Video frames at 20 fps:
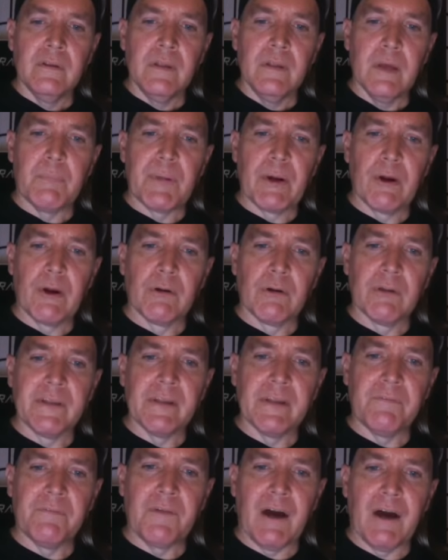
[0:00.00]
Apparently,
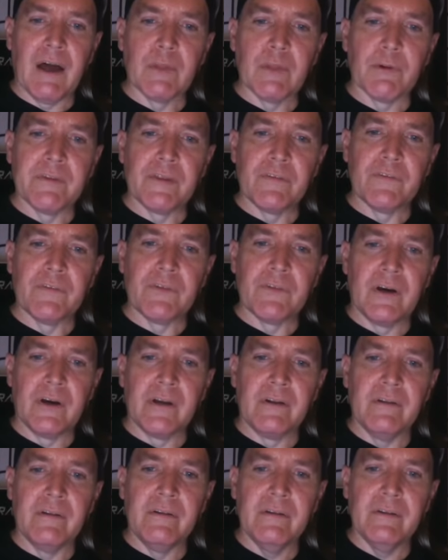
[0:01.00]
the father and the
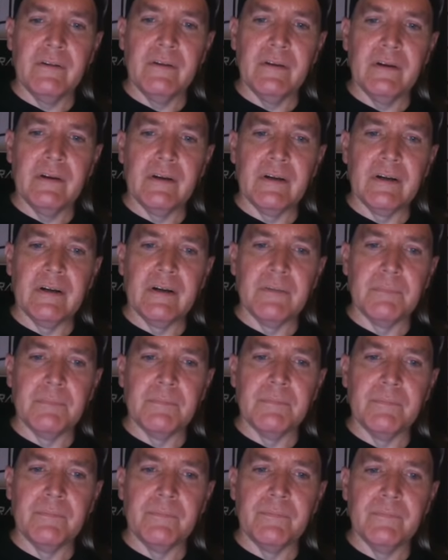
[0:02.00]
son.
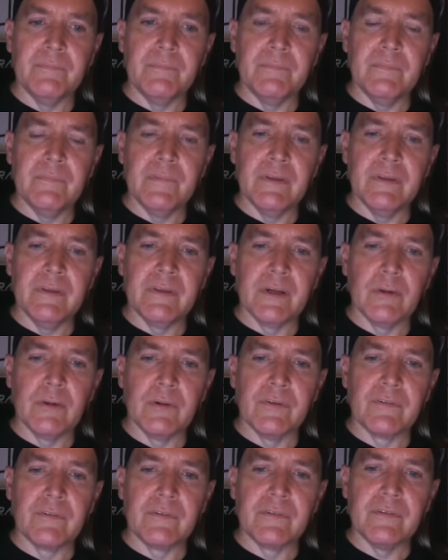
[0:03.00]
Um, there
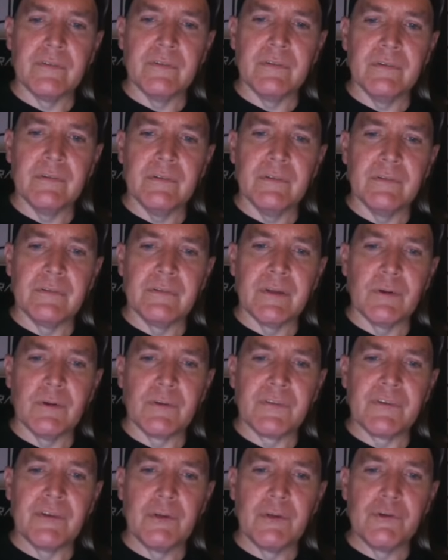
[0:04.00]
was there
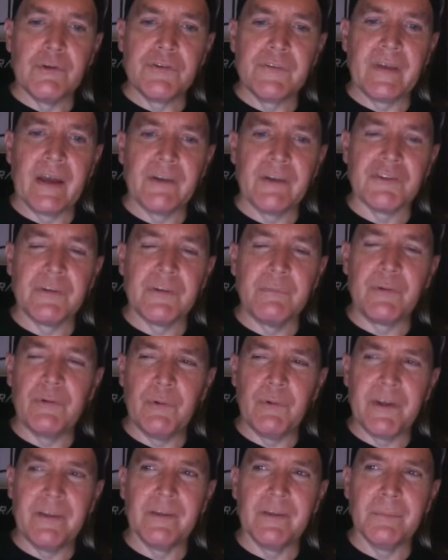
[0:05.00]
was huge tension
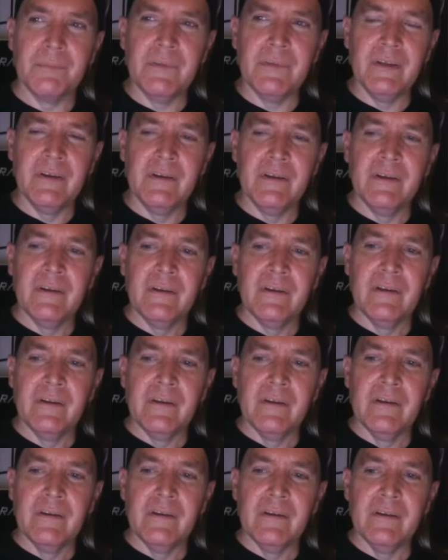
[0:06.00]
between them
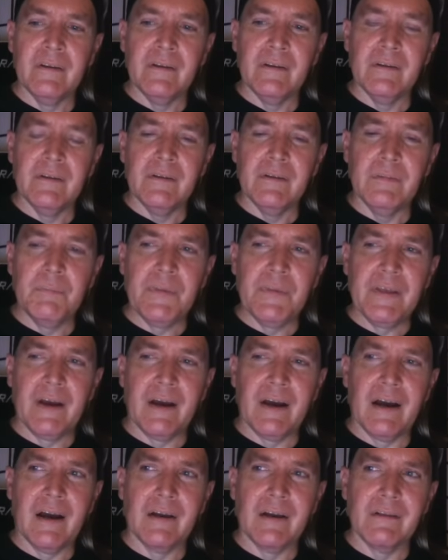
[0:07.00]

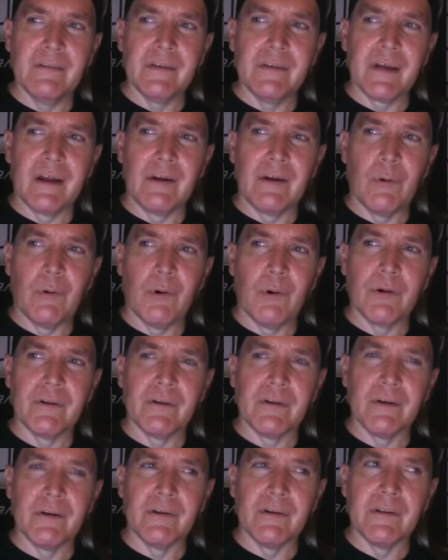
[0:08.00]
beyond the kind of
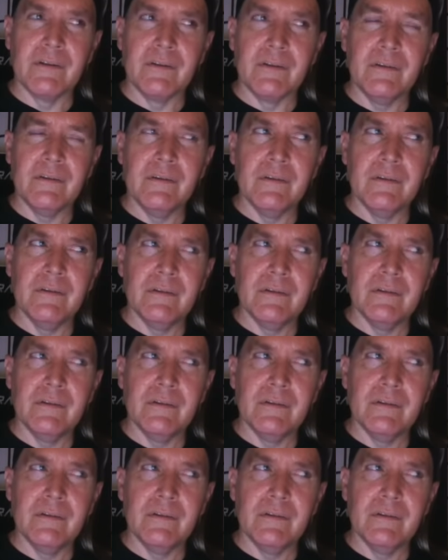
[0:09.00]
ordinary